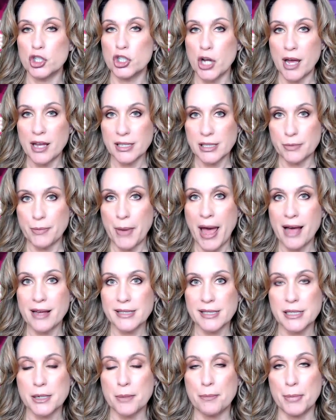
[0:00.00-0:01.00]
just
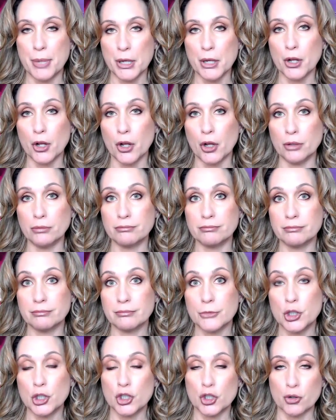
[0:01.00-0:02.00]
passed a bill
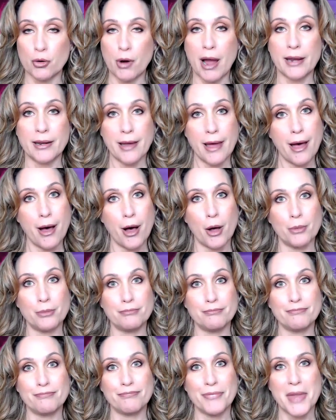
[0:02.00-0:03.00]
to try to help.
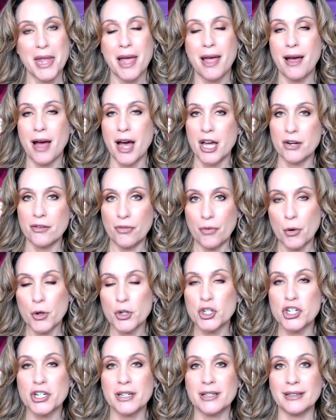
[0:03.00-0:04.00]

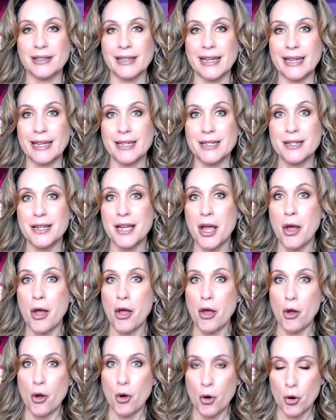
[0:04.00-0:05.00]
Unfortunately,
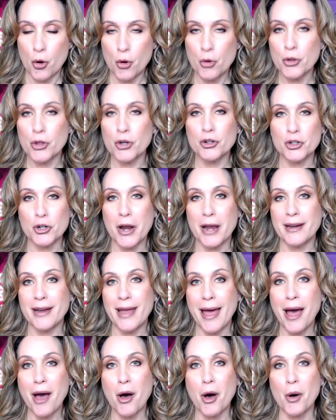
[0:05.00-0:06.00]
who they're trying
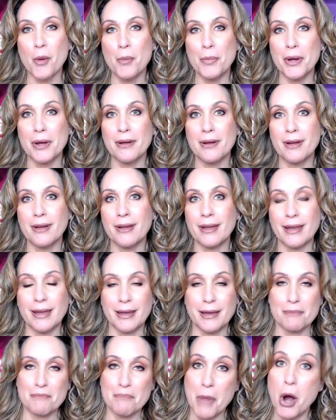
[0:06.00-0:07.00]
to help,
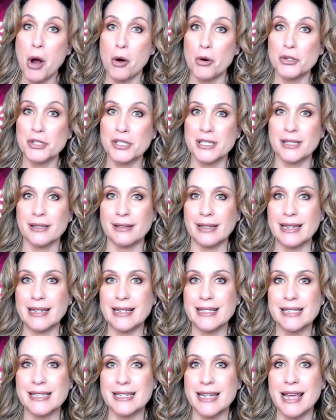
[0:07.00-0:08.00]
it most at
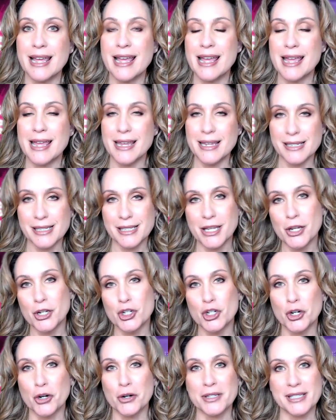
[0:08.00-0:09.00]
least, is the
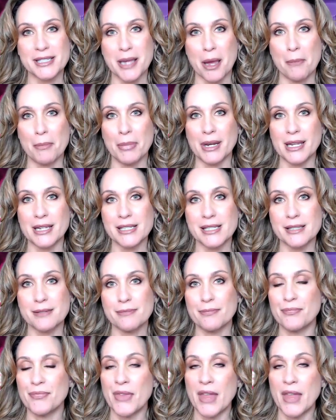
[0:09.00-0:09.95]
insurance companies.